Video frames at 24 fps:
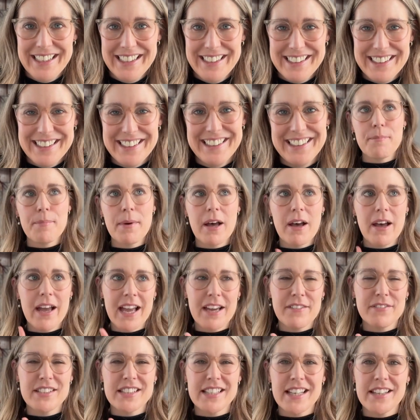But I
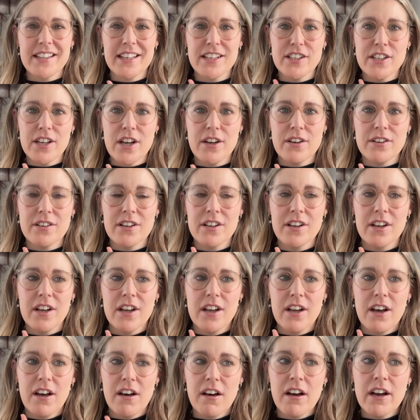have to say, I
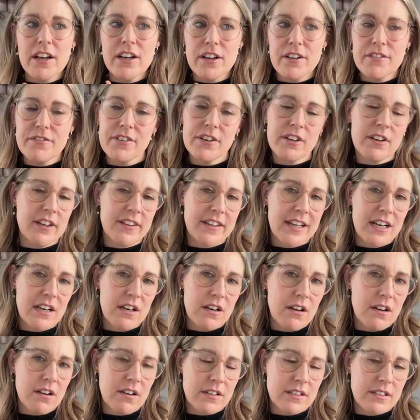don't feel like they
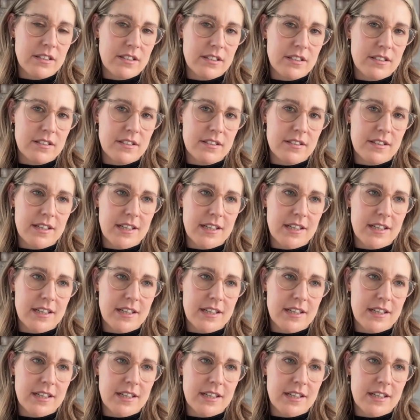last